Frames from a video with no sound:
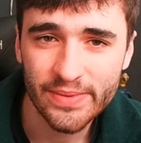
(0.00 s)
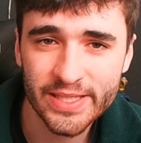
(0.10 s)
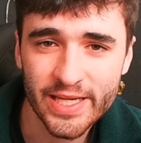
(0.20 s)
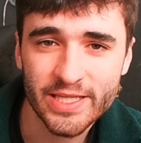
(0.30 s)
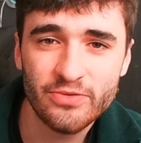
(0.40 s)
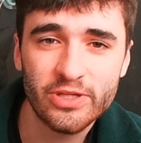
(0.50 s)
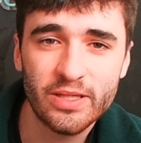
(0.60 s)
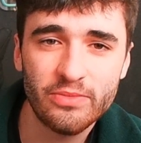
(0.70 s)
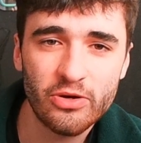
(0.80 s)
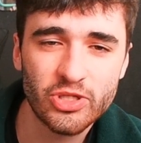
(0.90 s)
to be testing one
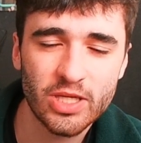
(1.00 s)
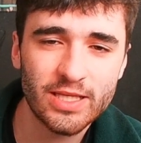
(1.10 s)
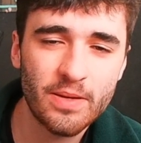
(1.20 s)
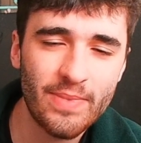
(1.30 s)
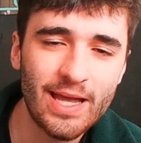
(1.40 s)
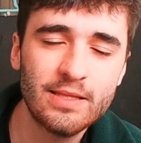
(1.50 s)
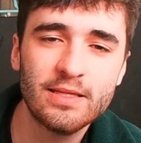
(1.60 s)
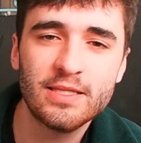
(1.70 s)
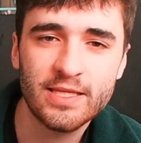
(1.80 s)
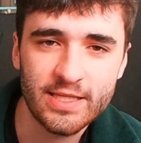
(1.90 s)
of the most
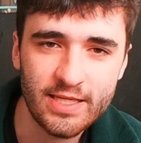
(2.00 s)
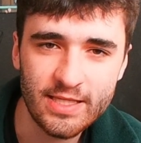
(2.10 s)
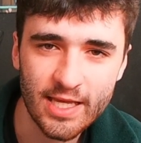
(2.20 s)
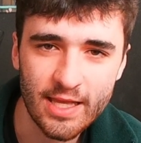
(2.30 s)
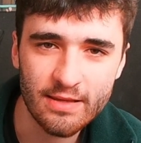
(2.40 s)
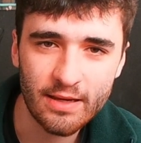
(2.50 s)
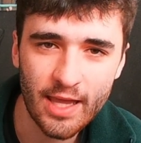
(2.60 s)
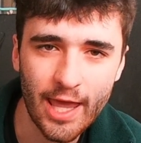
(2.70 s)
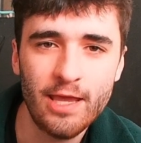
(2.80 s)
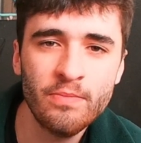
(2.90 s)
demanding cities in the
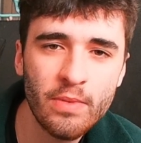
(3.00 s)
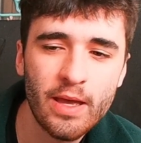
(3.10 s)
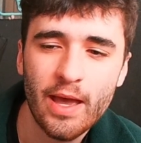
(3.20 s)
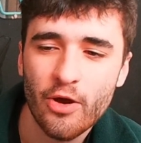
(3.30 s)
game.